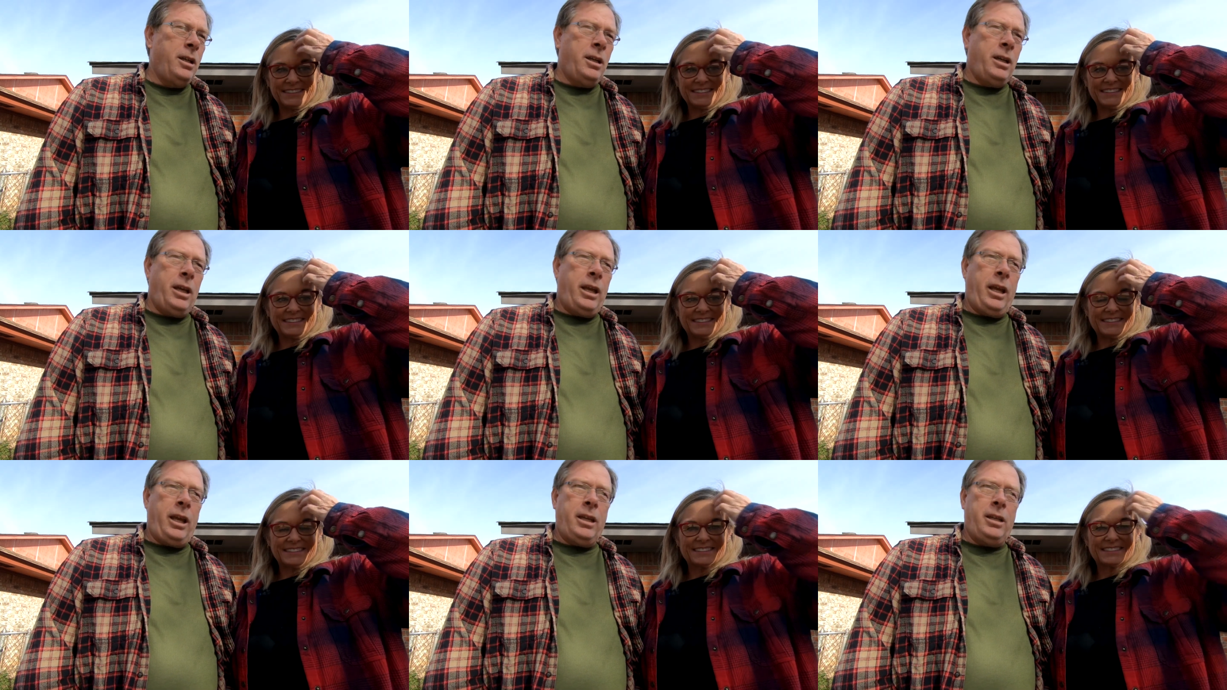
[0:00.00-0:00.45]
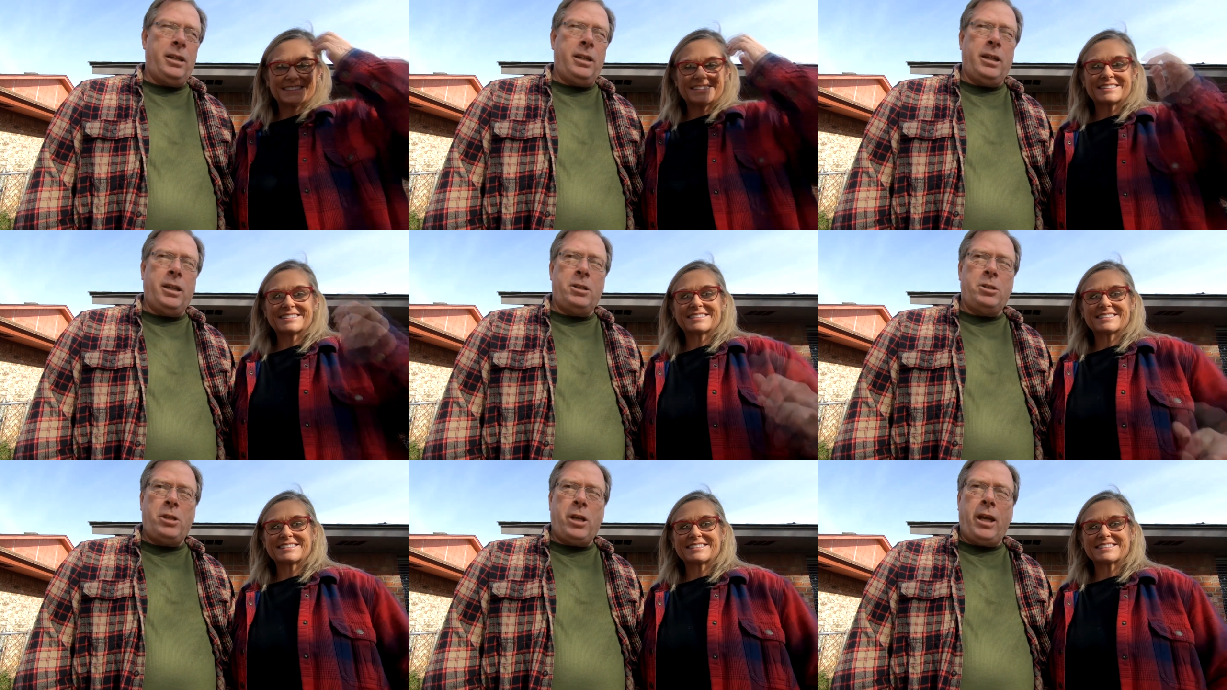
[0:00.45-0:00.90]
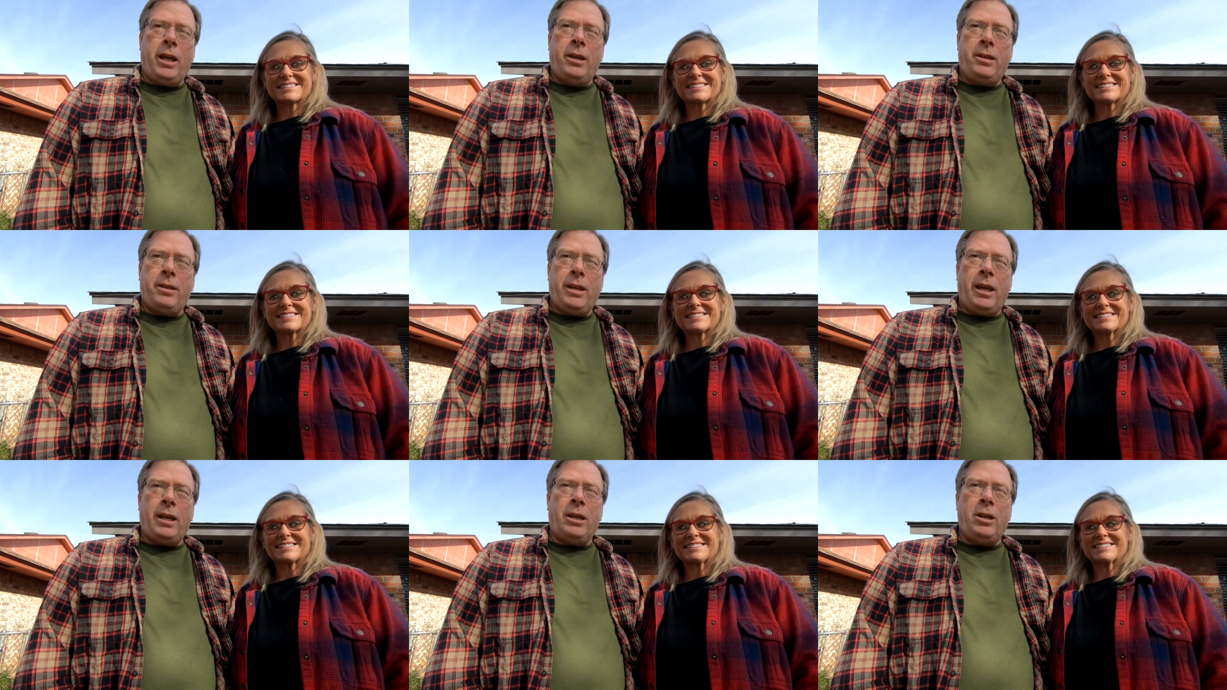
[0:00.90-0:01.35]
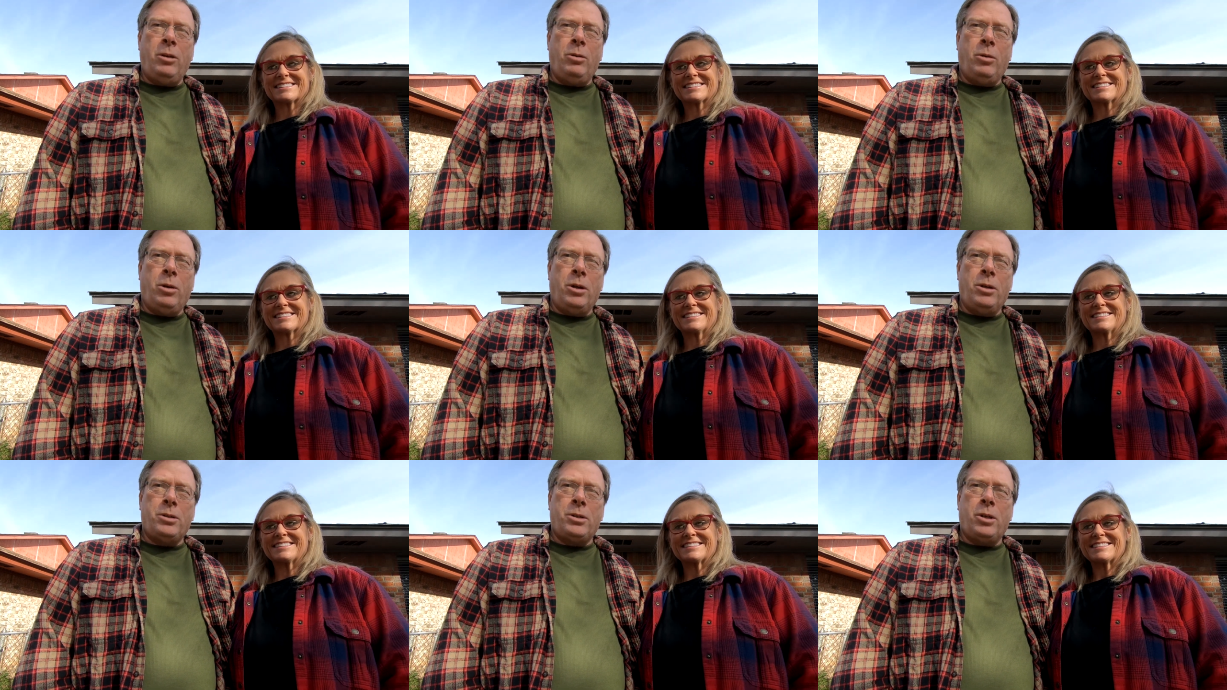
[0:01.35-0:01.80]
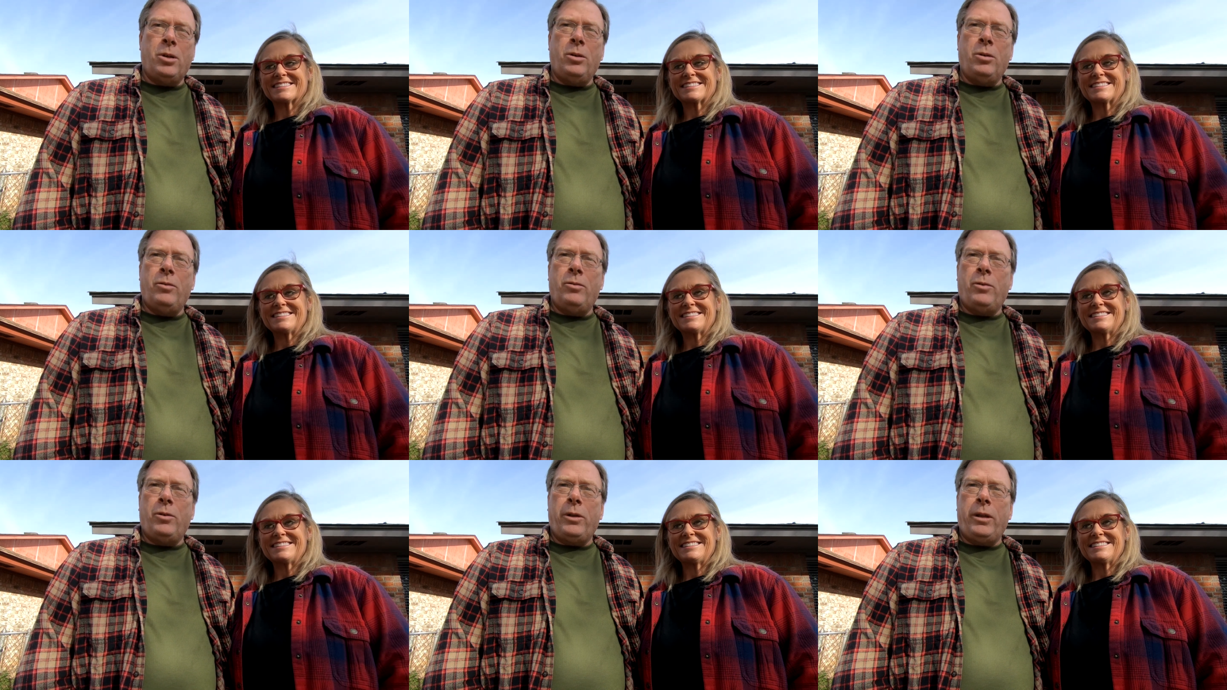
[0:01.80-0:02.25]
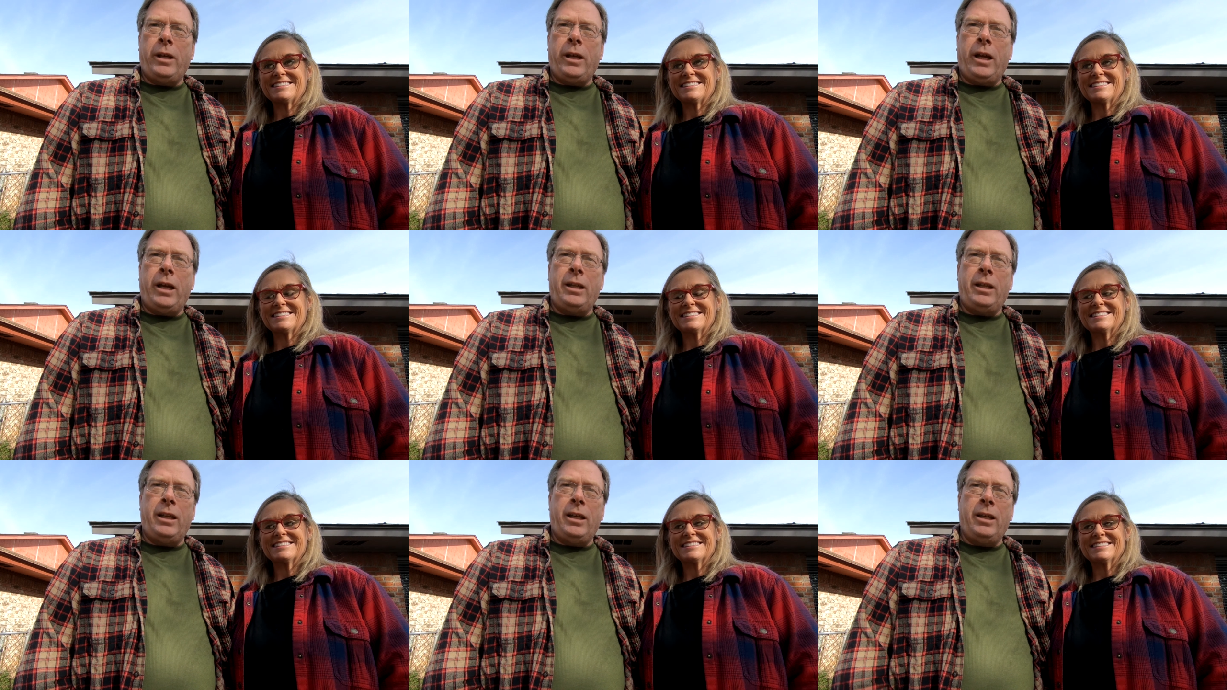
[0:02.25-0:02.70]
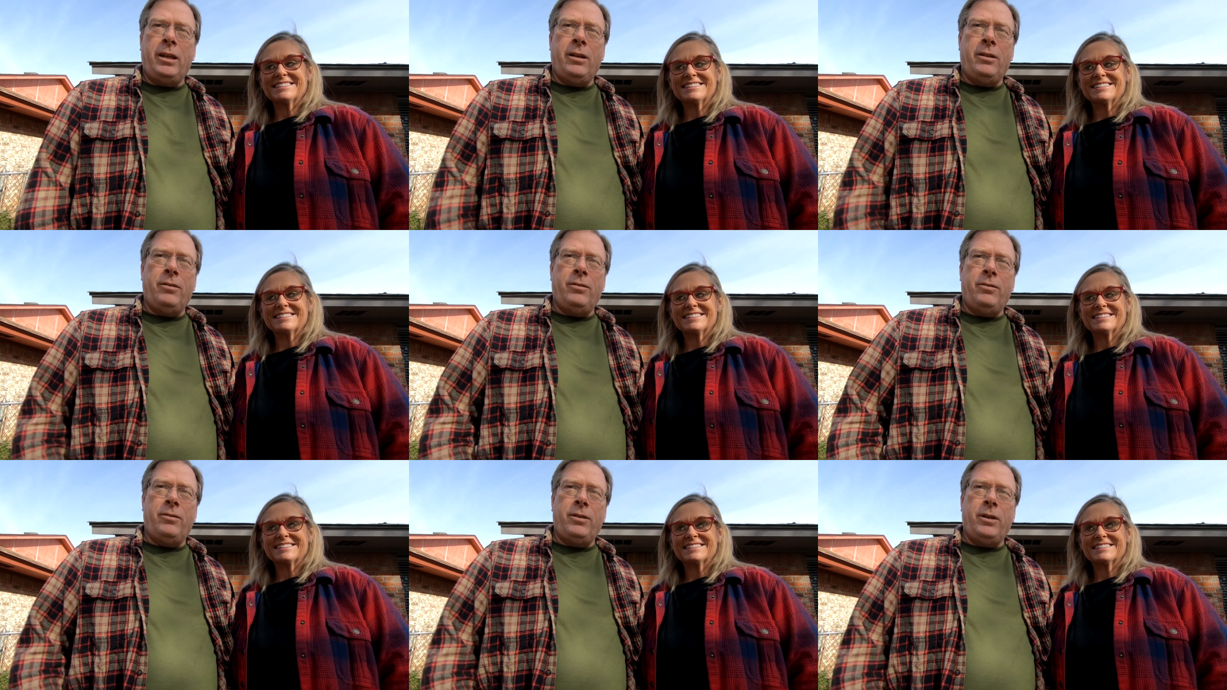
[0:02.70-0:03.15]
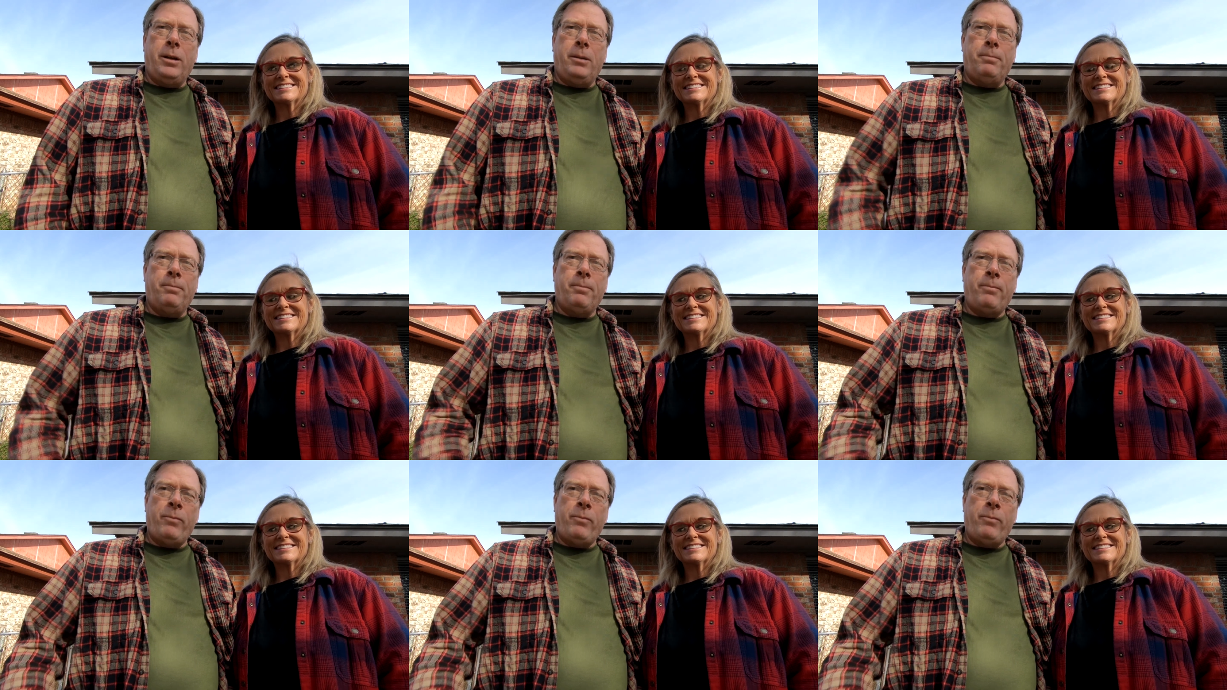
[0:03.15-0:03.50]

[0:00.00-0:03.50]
Speaker 1: And uh, Jay, thank you also for the idea of um,